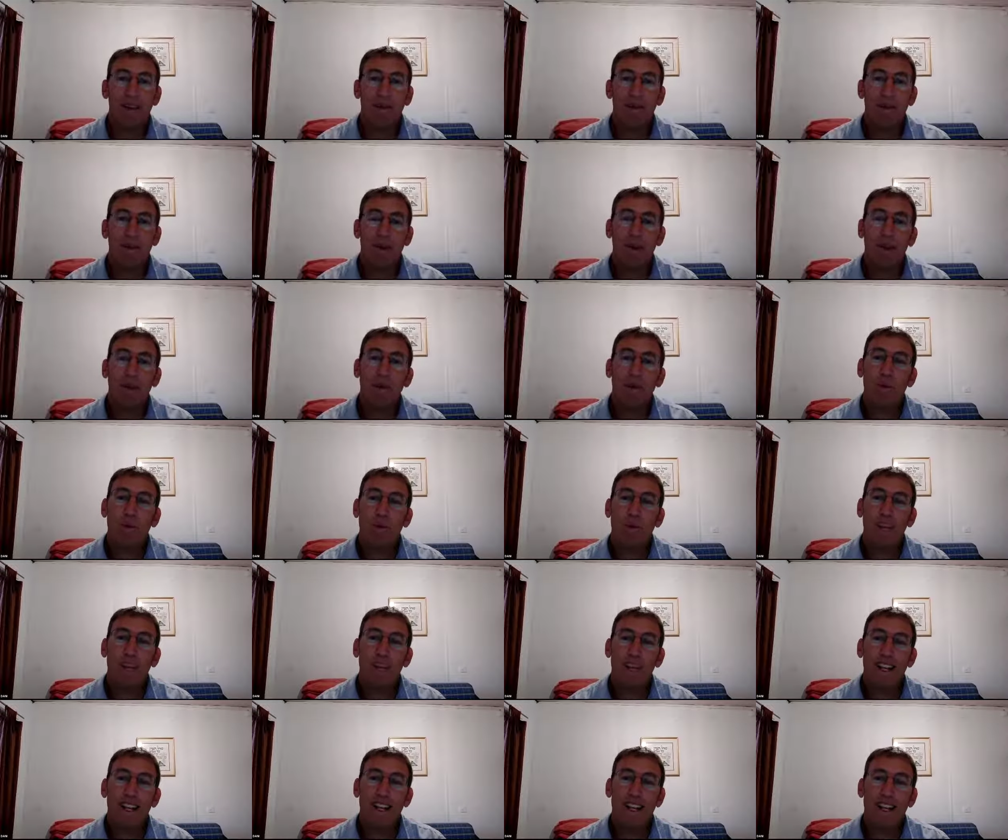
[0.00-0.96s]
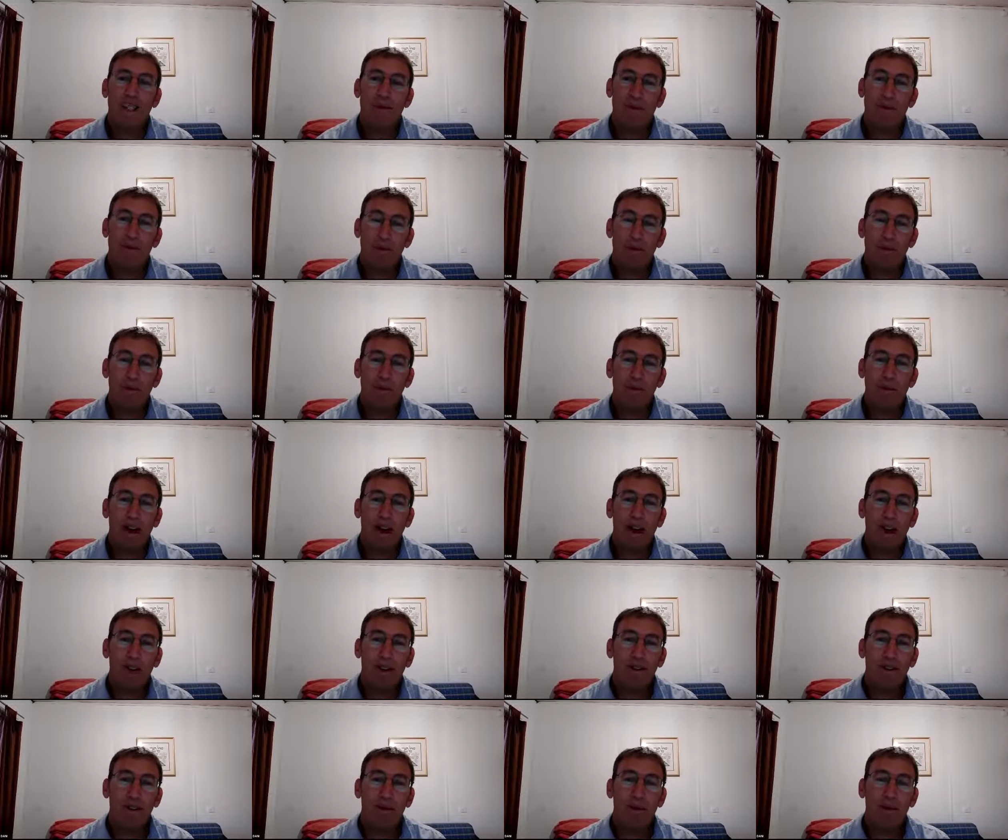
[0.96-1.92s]
But the word that I spoke
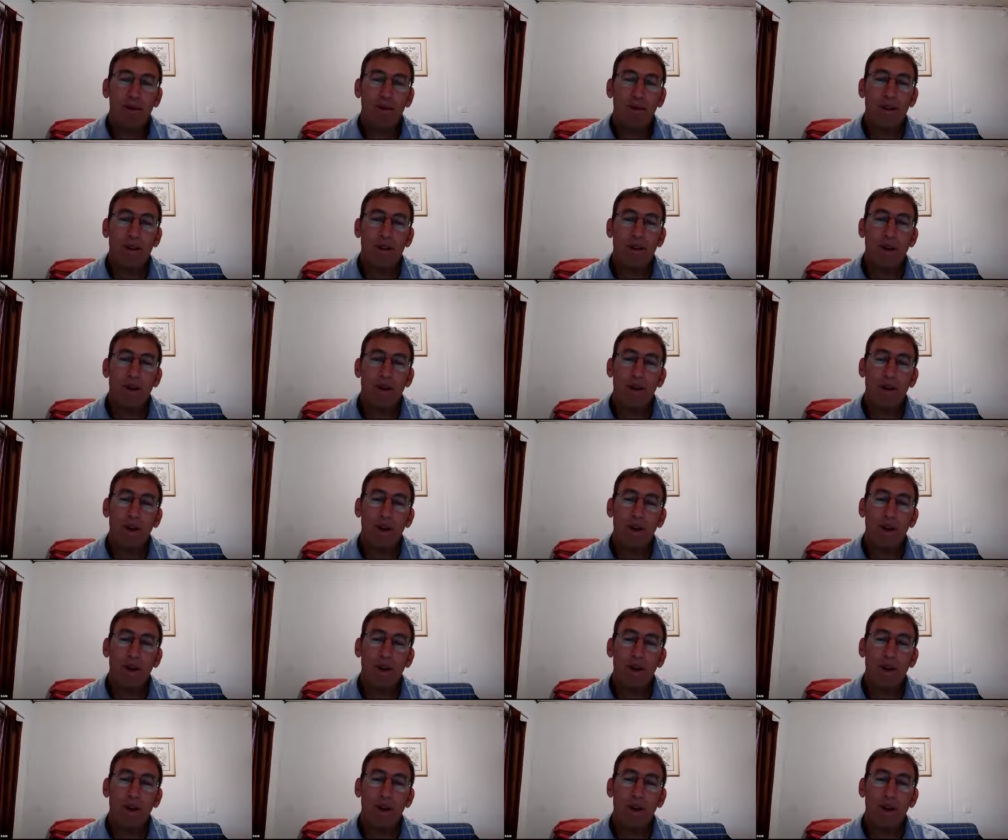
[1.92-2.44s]
about was the